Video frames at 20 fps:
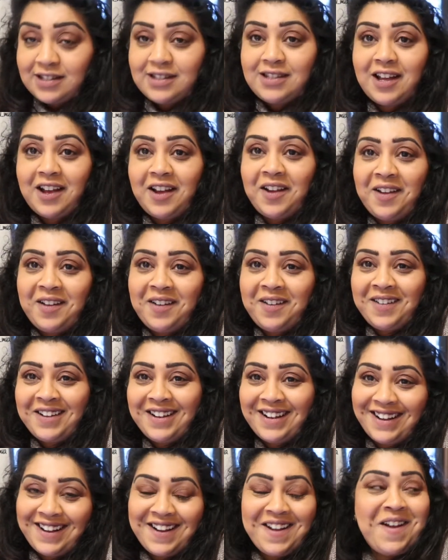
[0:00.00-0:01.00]
So
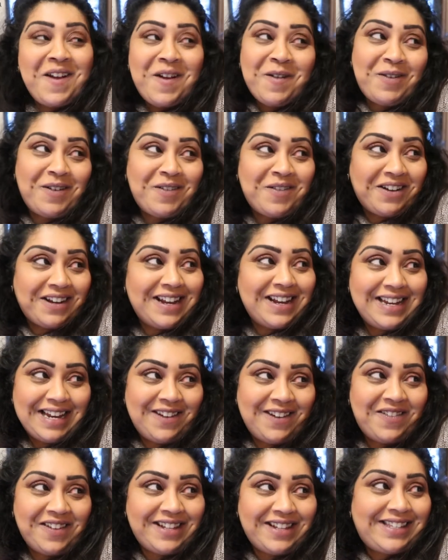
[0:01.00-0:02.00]
we're all going to
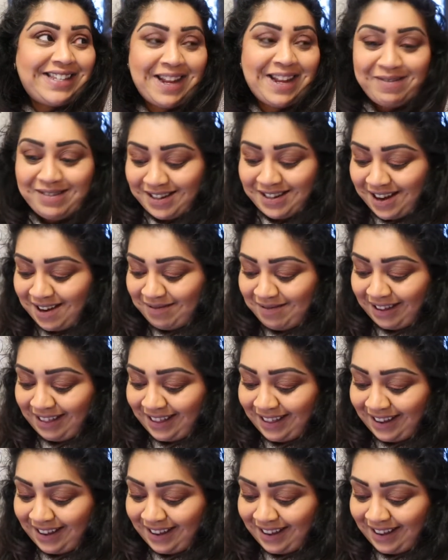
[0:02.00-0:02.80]
leave at the same time, I